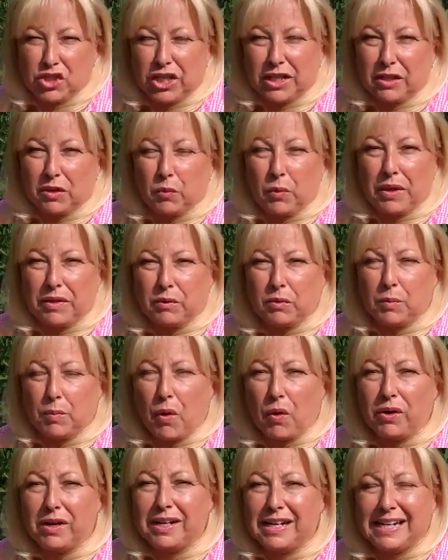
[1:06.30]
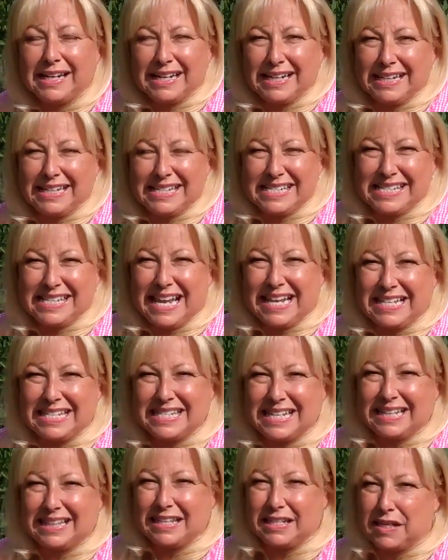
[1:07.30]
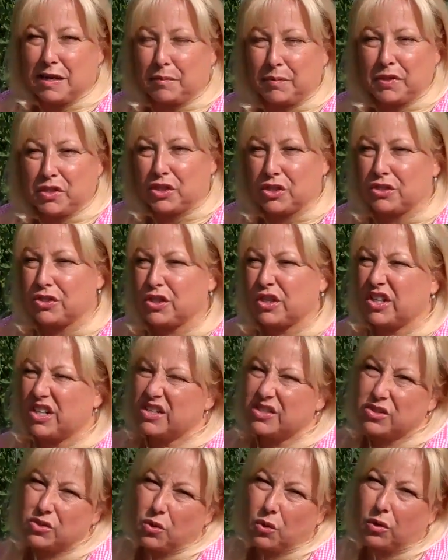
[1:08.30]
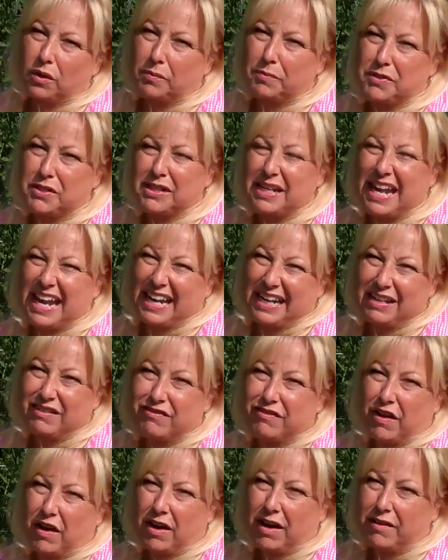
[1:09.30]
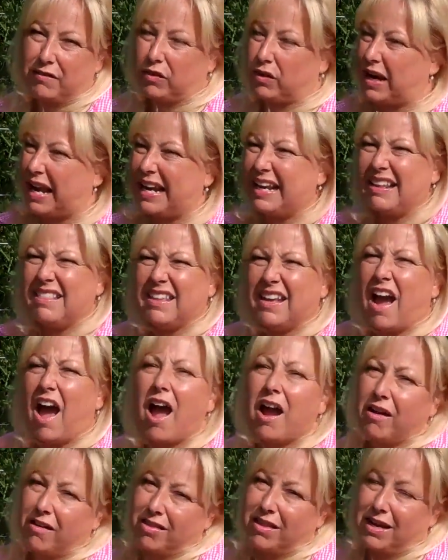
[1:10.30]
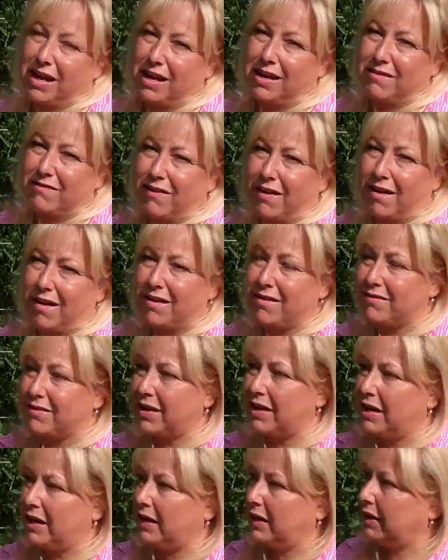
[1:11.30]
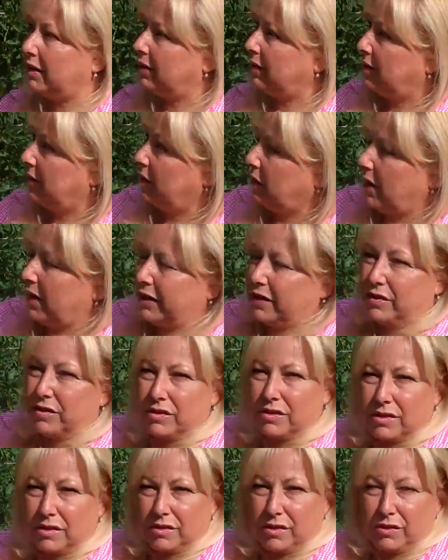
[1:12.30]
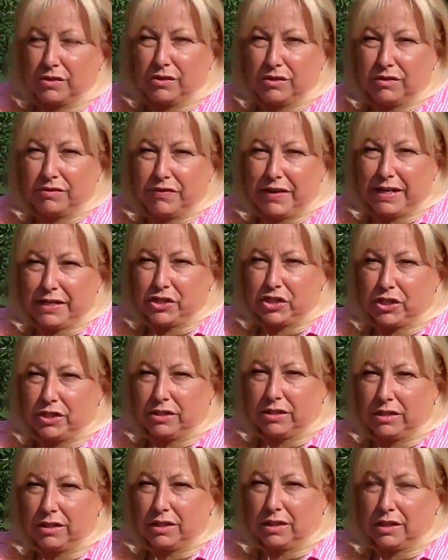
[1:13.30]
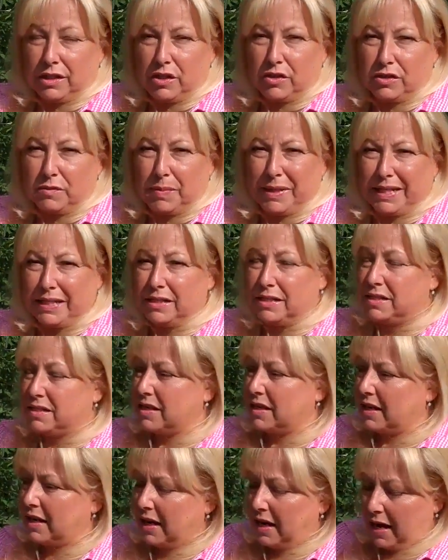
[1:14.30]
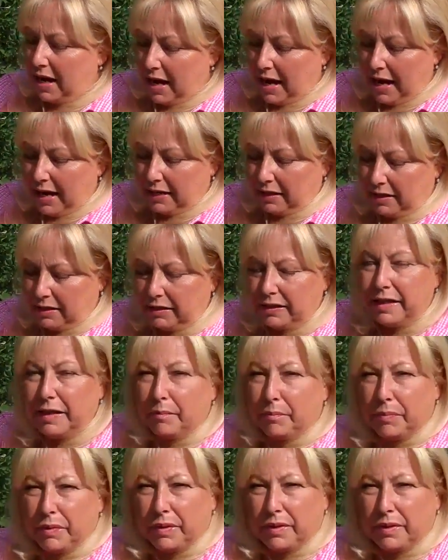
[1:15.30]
check the weather report and it says that the temperatures are going to soar up to 85 or anything higher than 85, I use good old-fashioned clothespins and clip